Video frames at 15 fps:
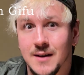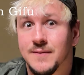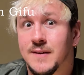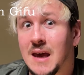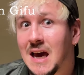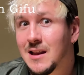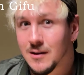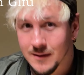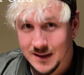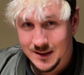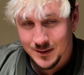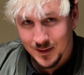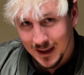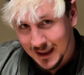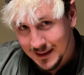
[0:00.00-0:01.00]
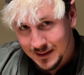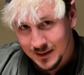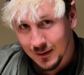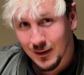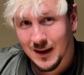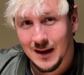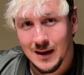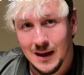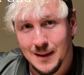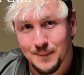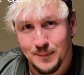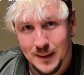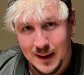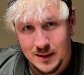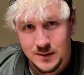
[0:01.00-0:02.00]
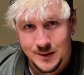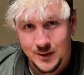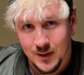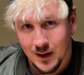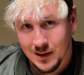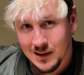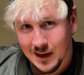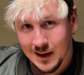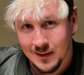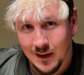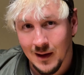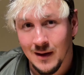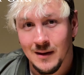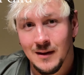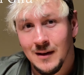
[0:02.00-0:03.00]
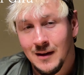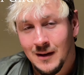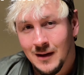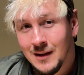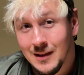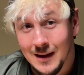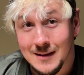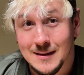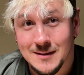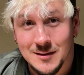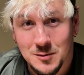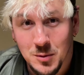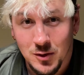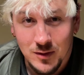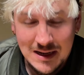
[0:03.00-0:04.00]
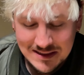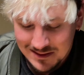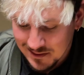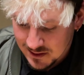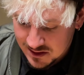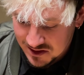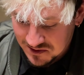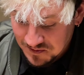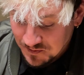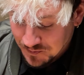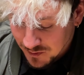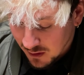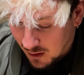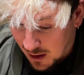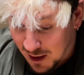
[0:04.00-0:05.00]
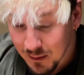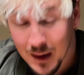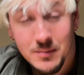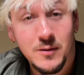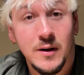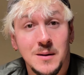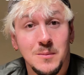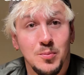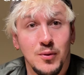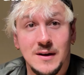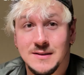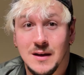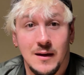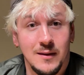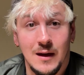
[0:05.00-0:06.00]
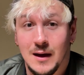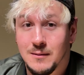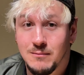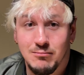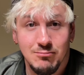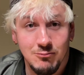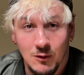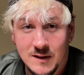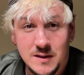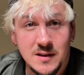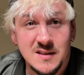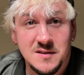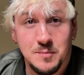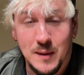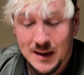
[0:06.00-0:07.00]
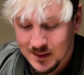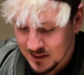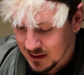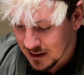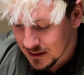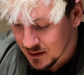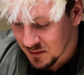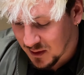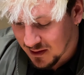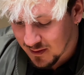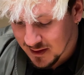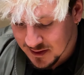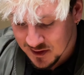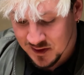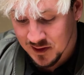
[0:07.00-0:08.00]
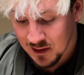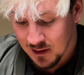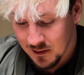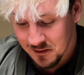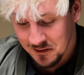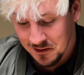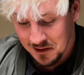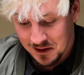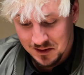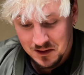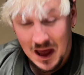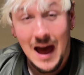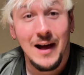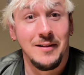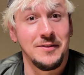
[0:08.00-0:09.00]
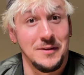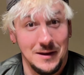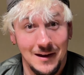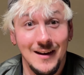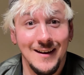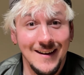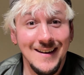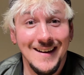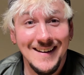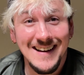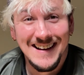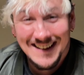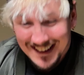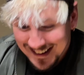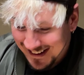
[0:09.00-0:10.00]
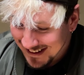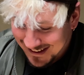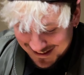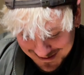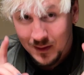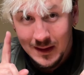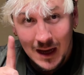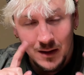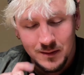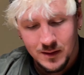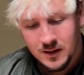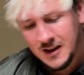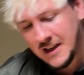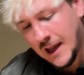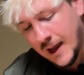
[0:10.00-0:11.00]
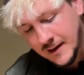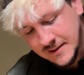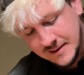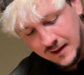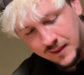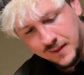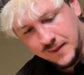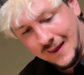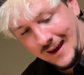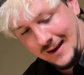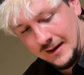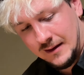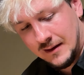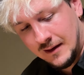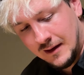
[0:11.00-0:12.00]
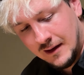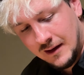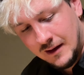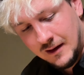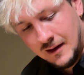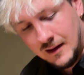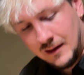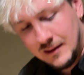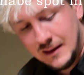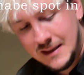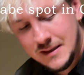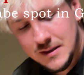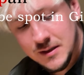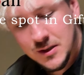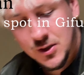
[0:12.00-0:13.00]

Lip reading: of calories, right? So you can get big and strong like the sumo wrestlers. I'm impressed. I wasn't expecting it to be this healthy. Now, here's the thing. Let's